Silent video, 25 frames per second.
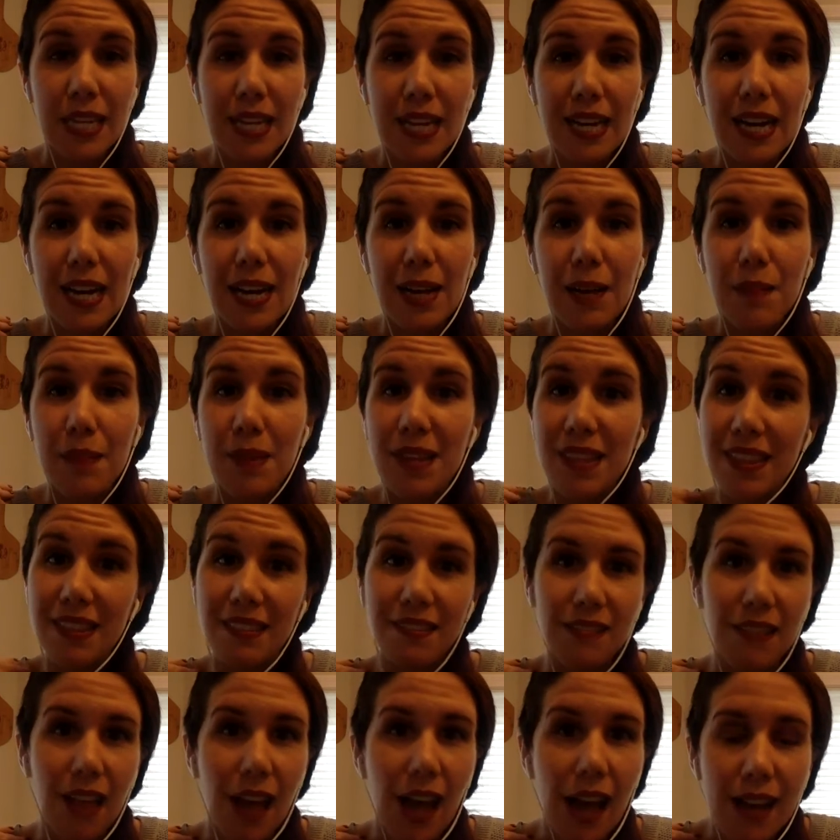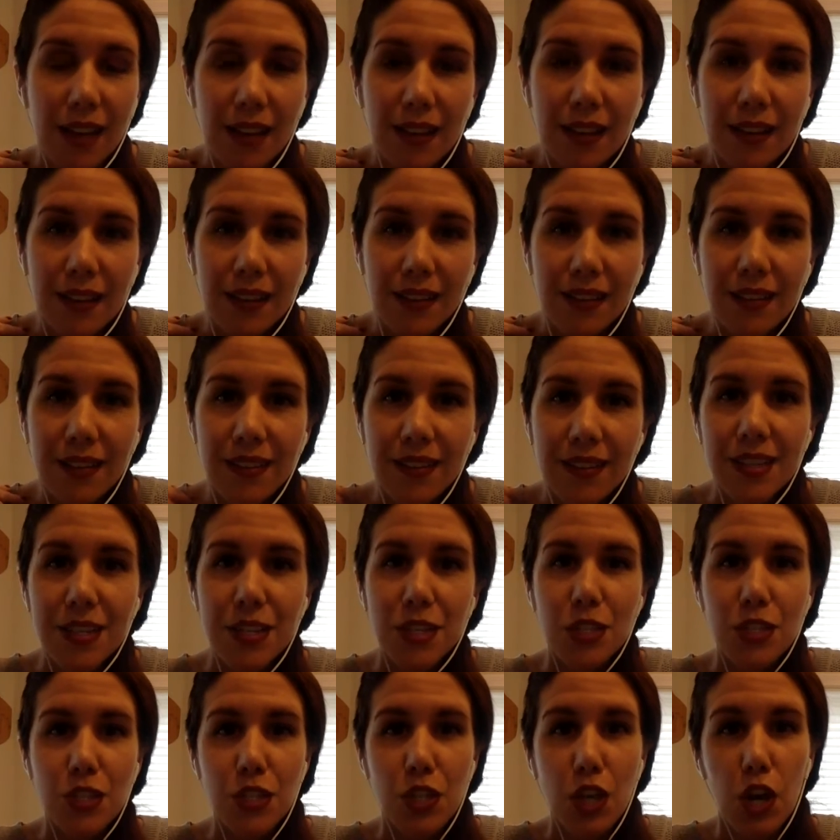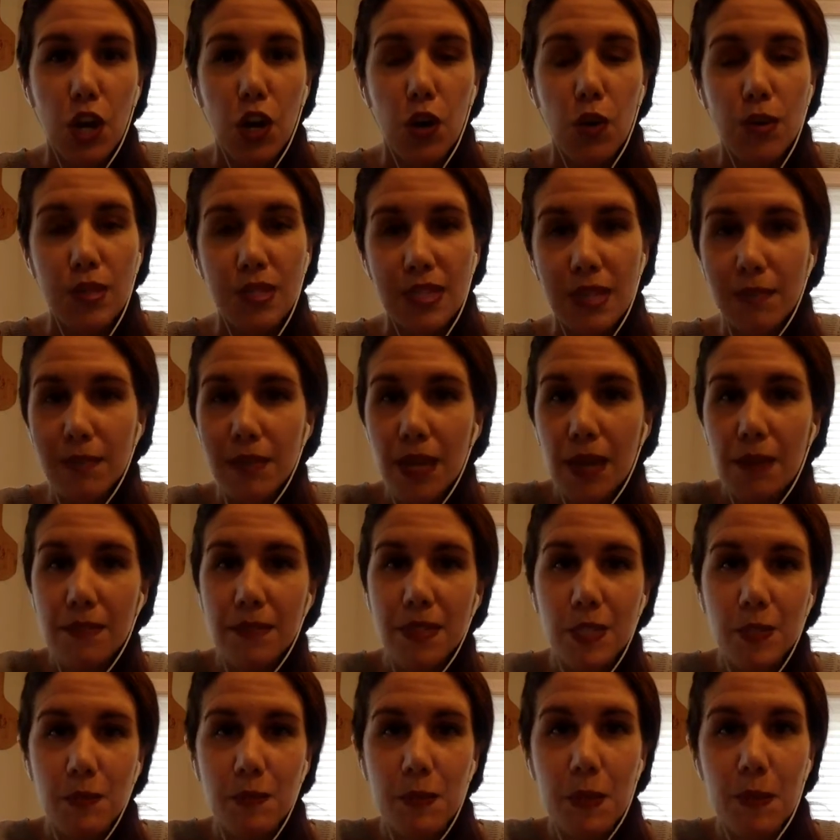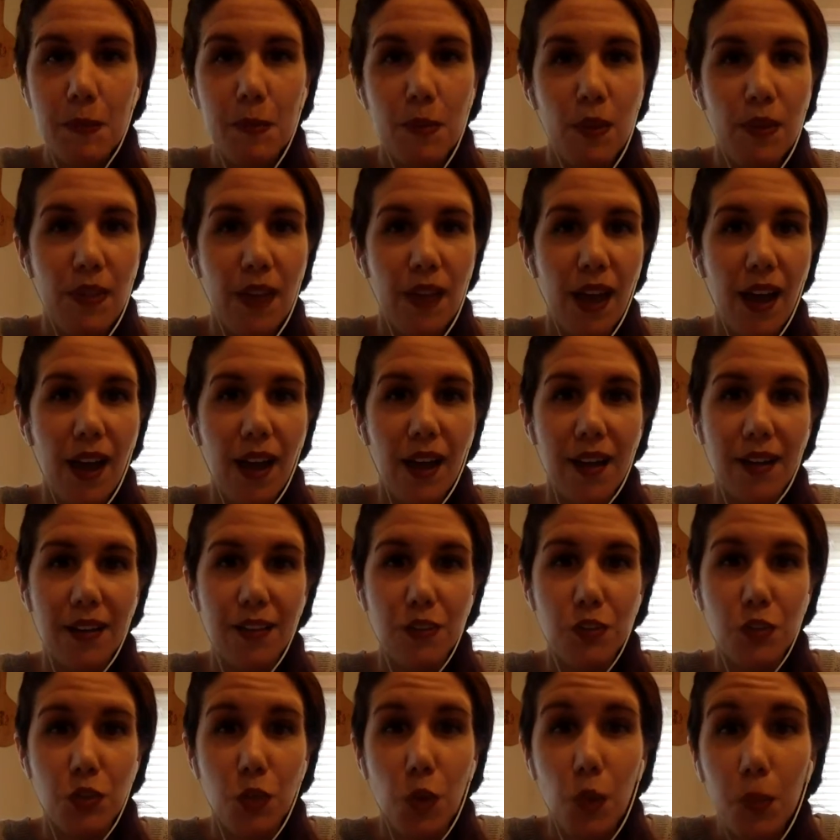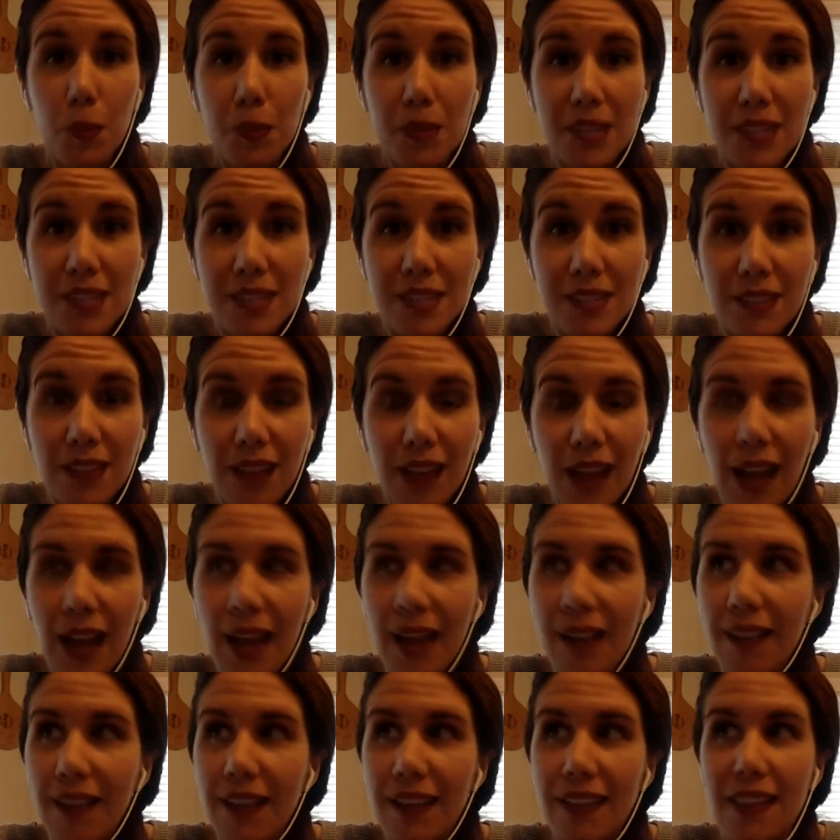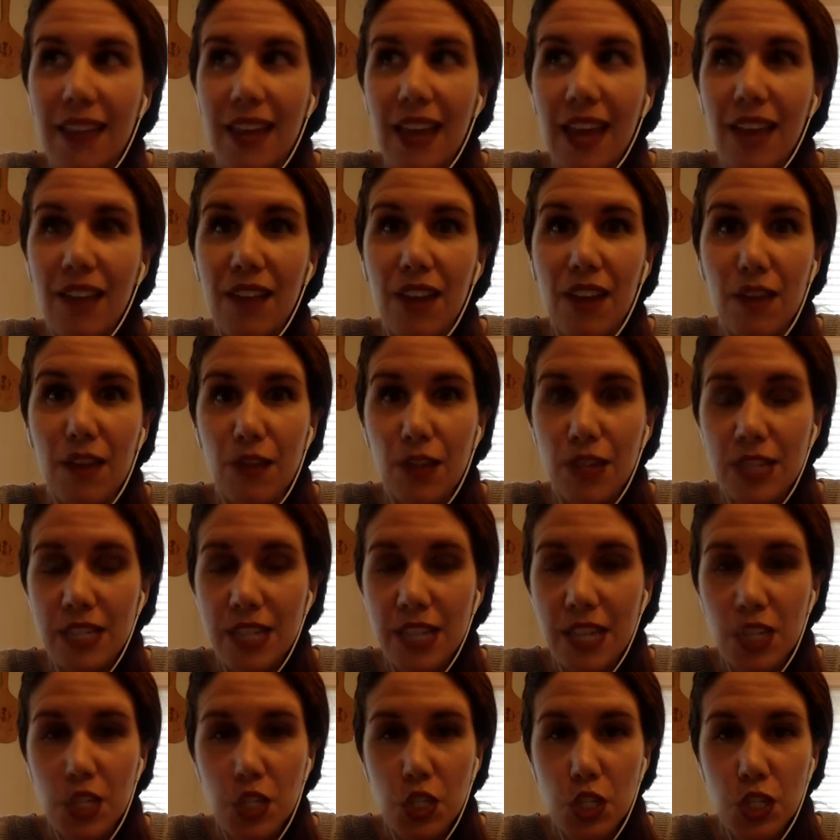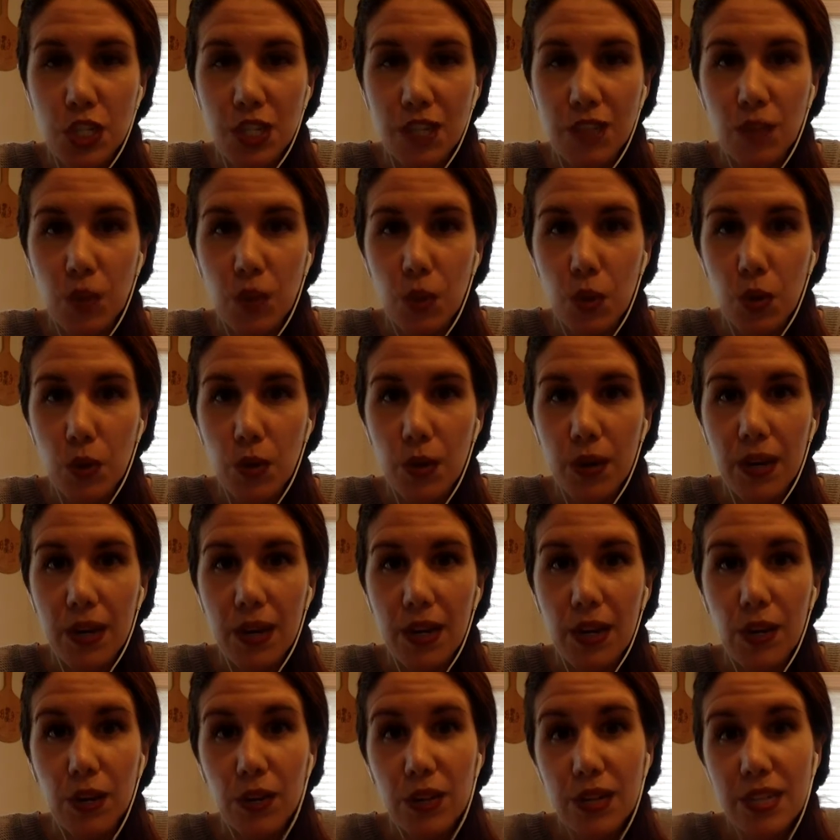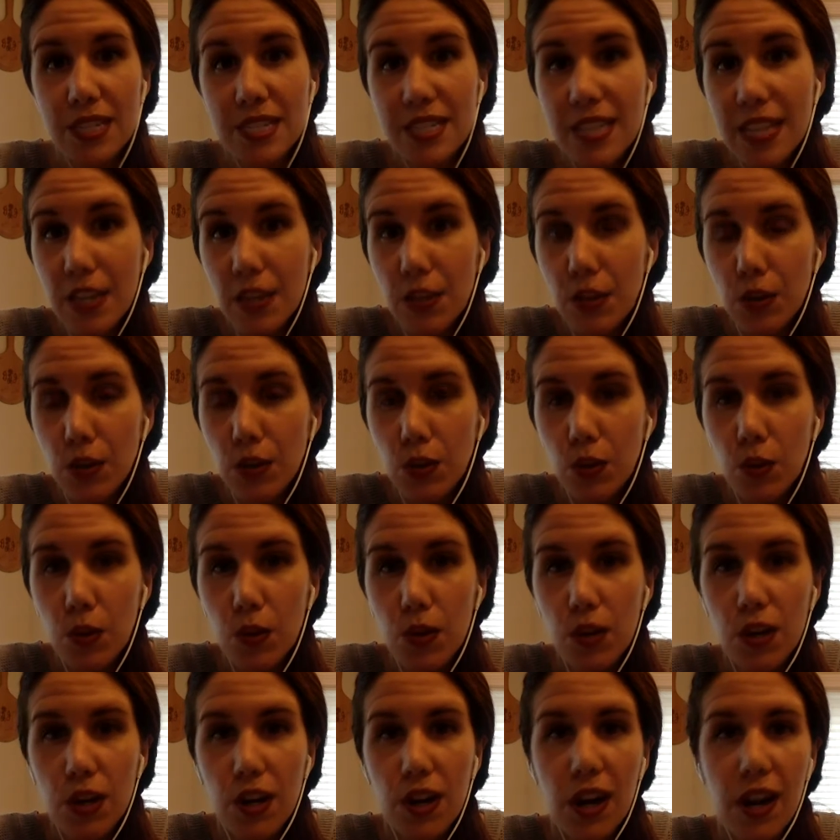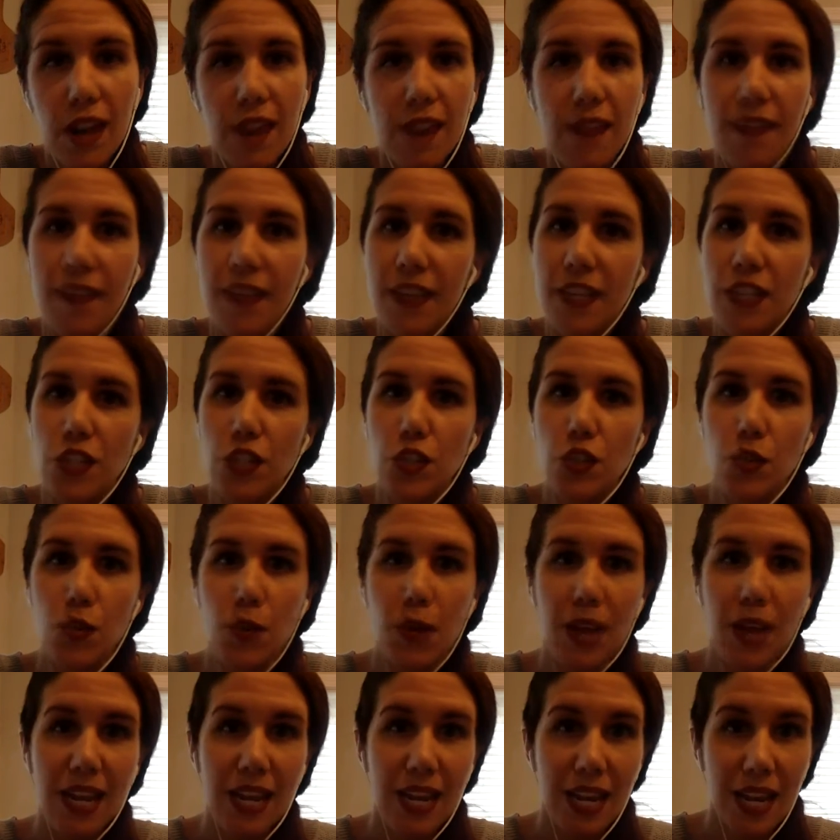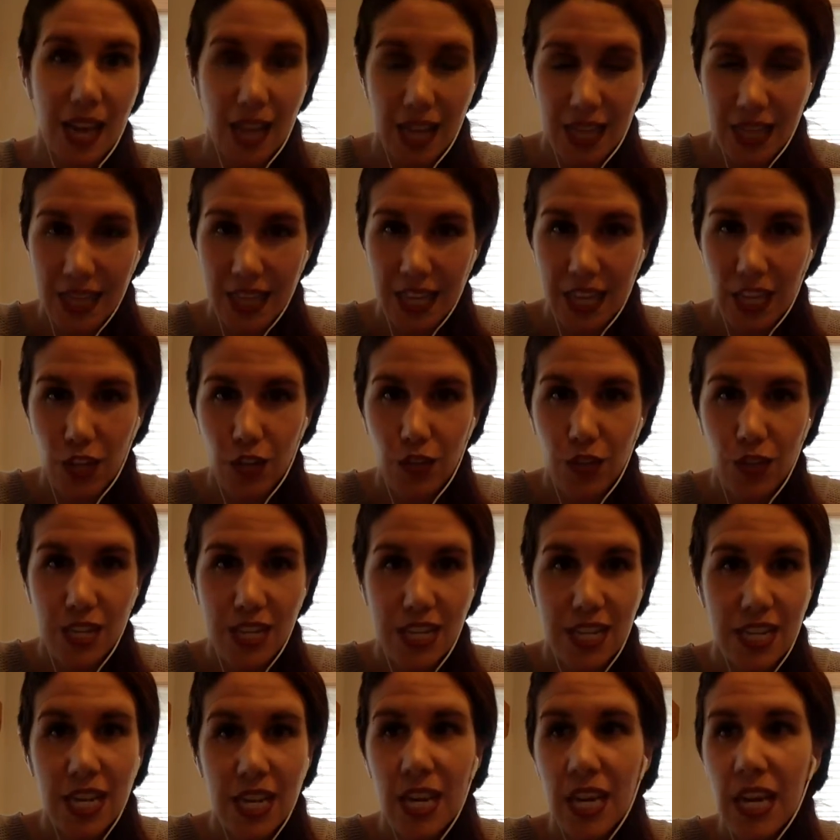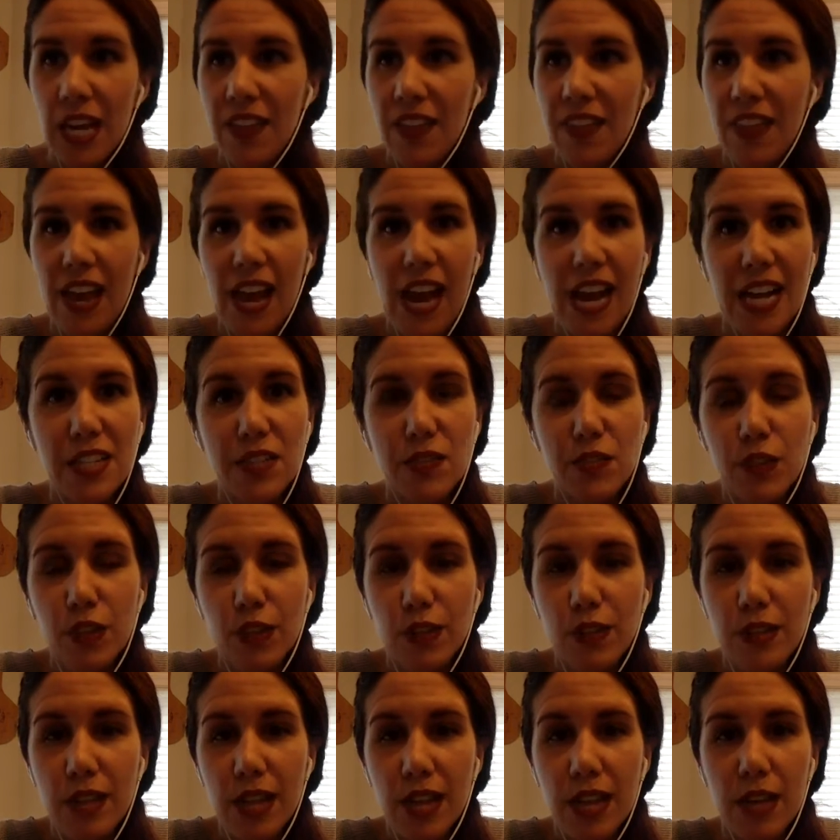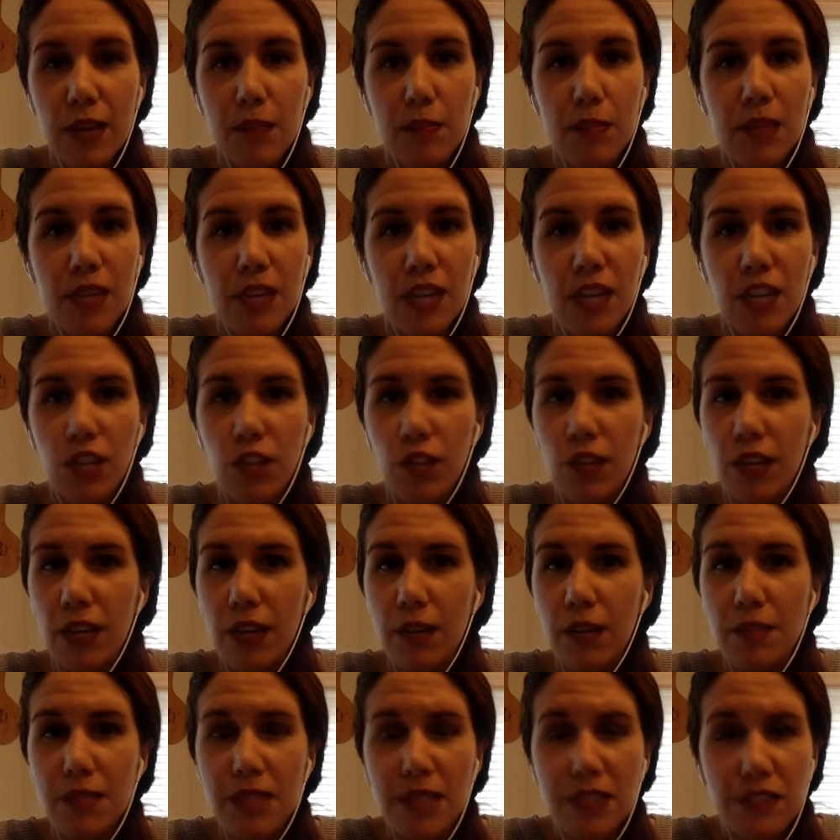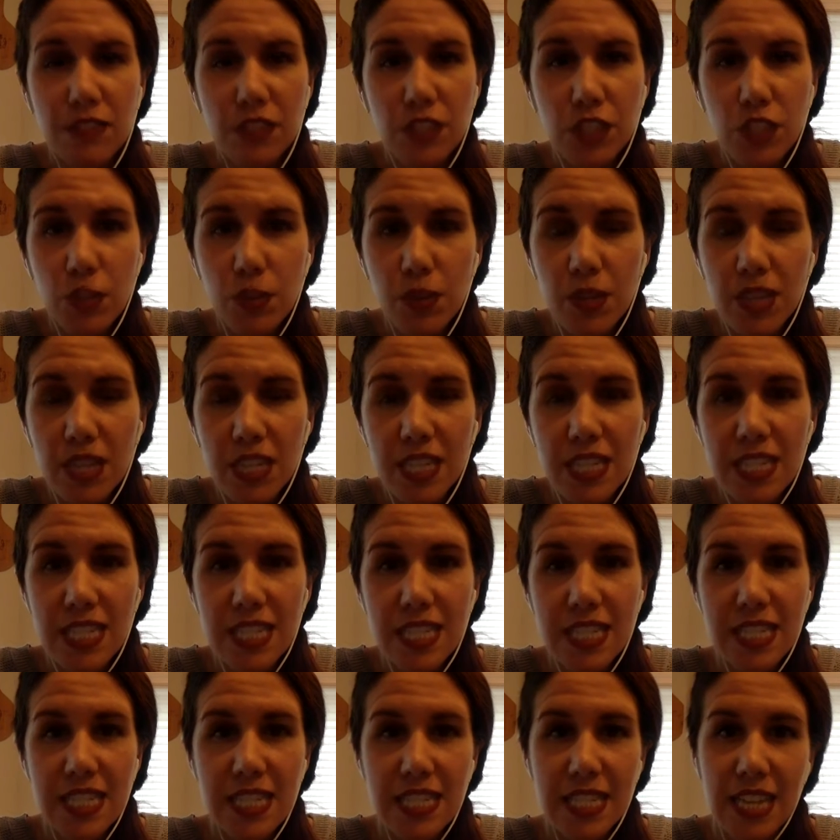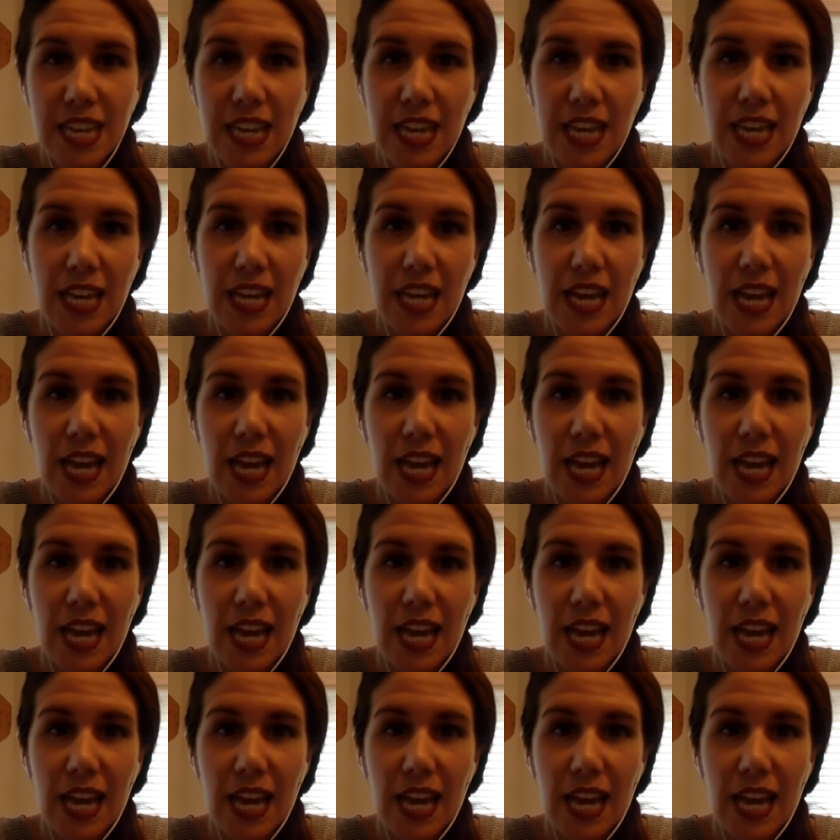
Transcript: The lying. So sometimes it's people that don't mean to lie, like they have every intention of ordering, or they say they're going to order and then they do nothing, or they ask for your sign up link and they're like, I'm definitely doing this day.